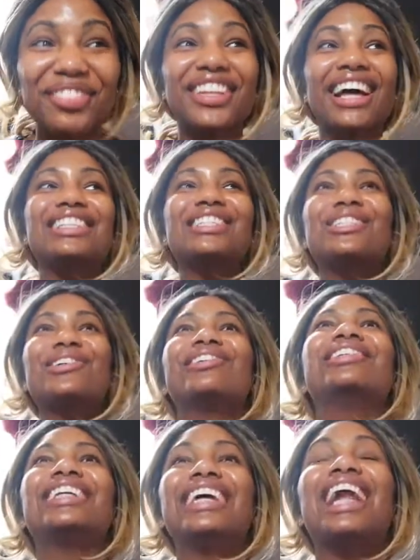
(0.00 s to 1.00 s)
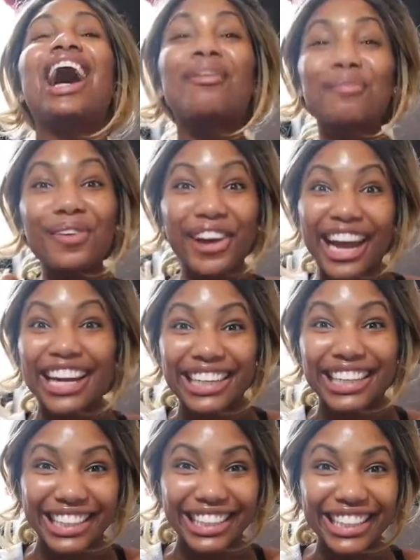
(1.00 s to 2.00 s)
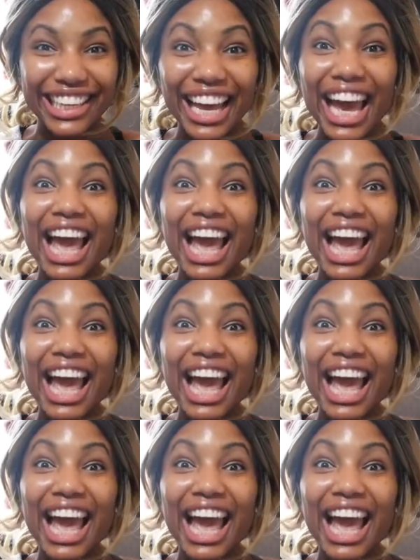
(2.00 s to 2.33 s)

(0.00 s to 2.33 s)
That's totally it. I'm pregnant.